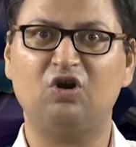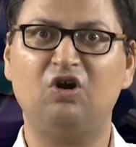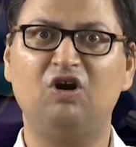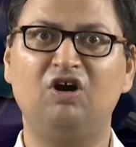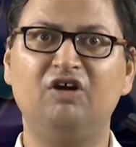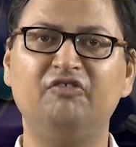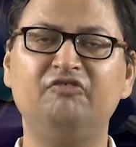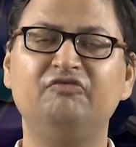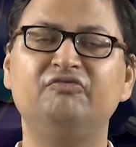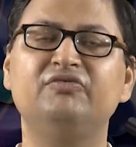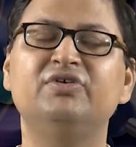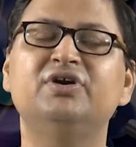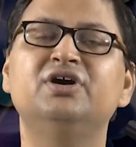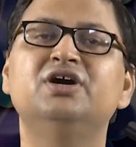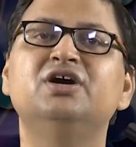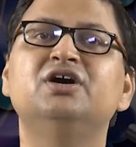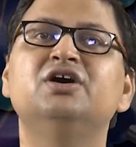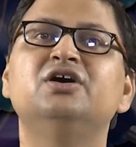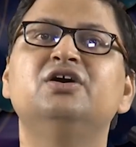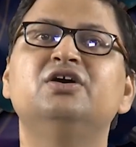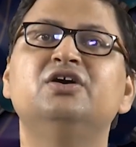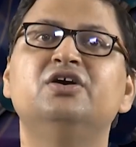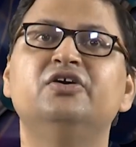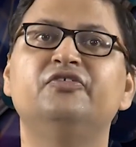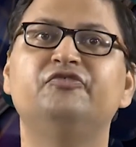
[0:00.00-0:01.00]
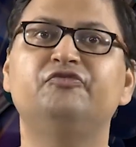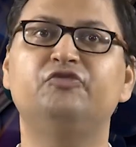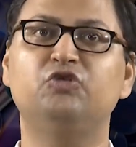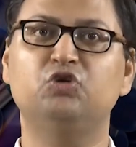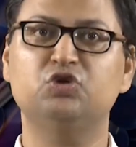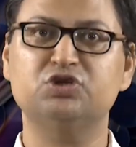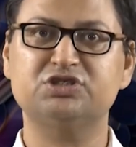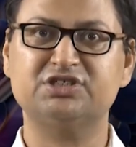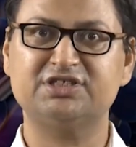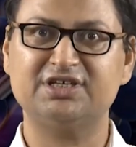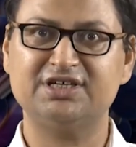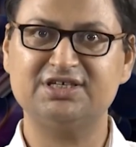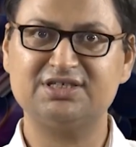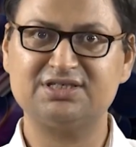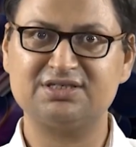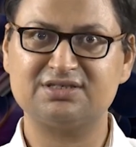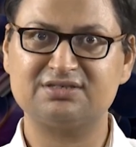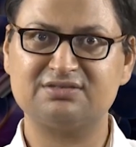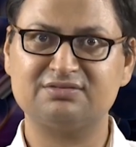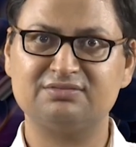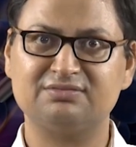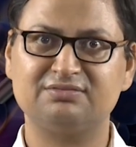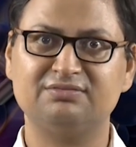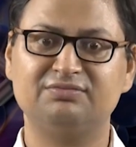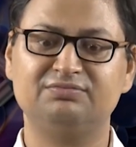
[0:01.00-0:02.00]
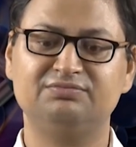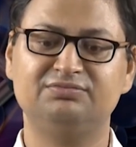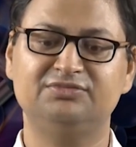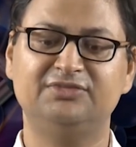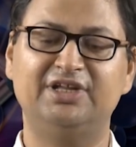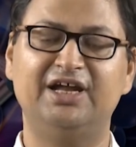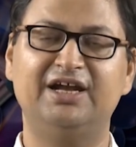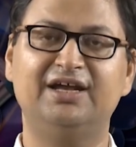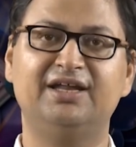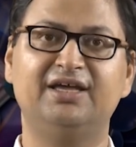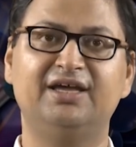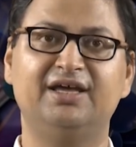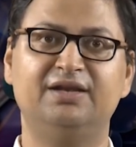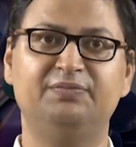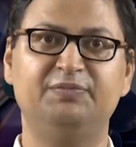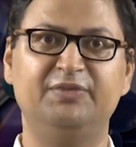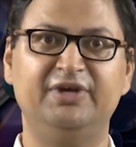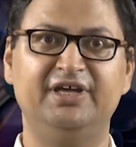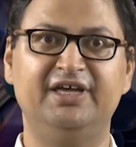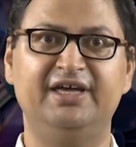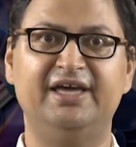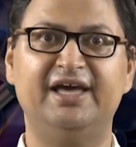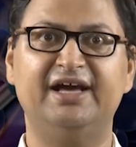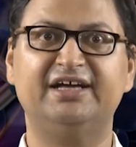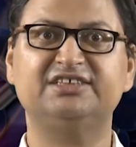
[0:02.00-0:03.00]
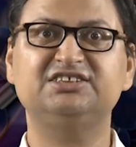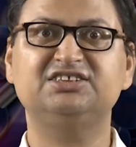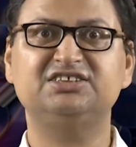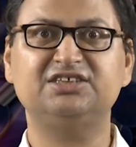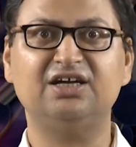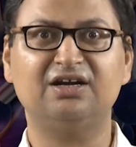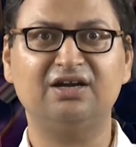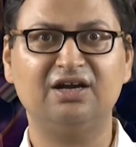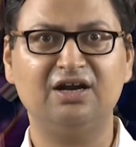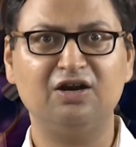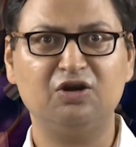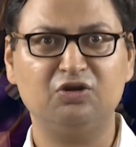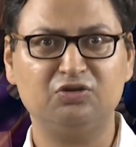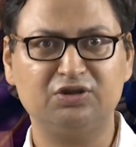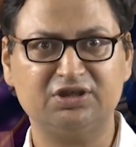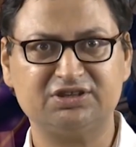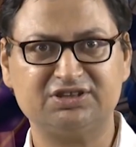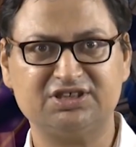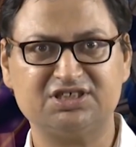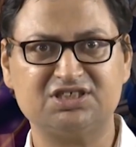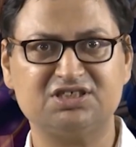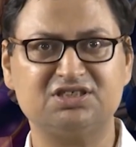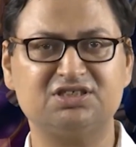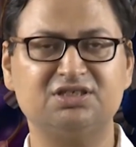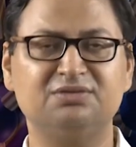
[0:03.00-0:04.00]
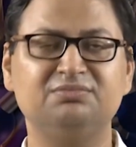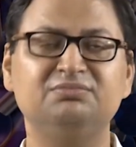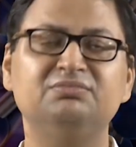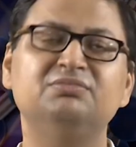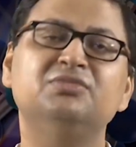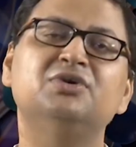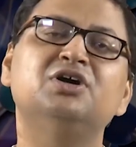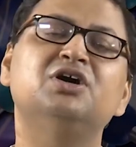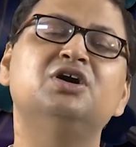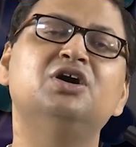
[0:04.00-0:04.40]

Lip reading: of forces that can be external to the system